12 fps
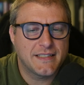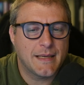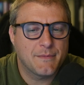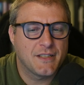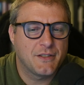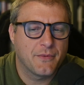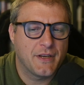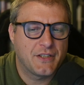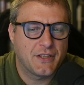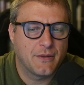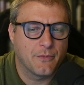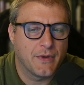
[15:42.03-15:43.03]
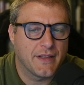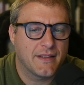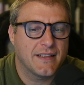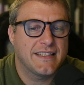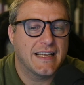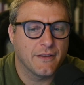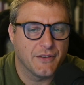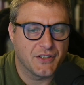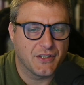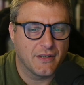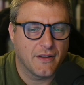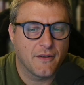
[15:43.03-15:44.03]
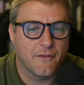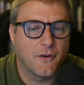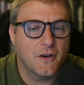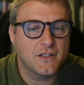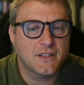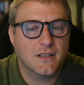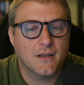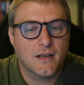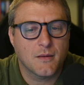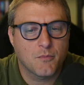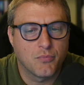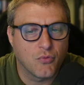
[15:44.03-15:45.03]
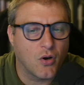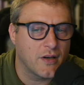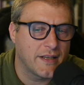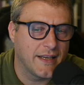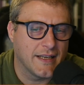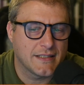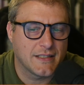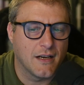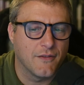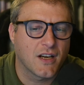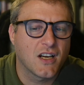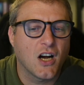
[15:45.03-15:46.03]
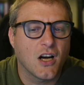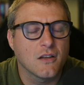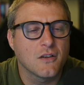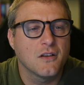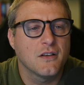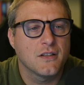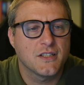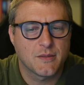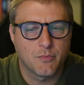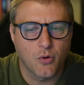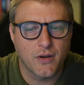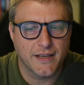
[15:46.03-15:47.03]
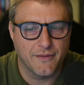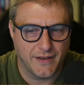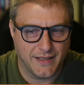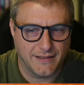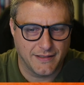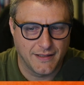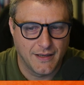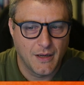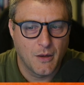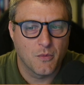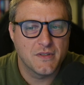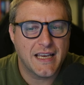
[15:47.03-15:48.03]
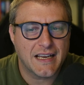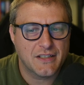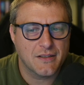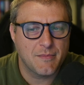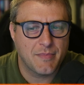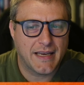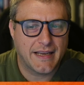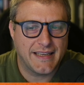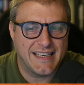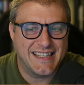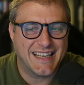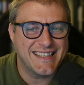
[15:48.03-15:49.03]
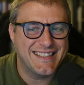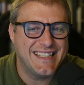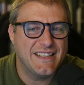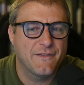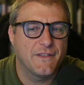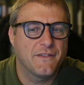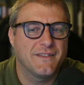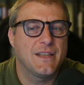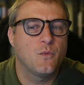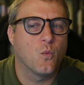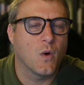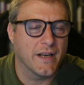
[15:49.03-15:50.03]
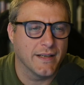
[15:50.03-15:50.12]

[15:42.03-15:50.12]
situation with television. The first broadcast of a color sporting event was actually back in 1951.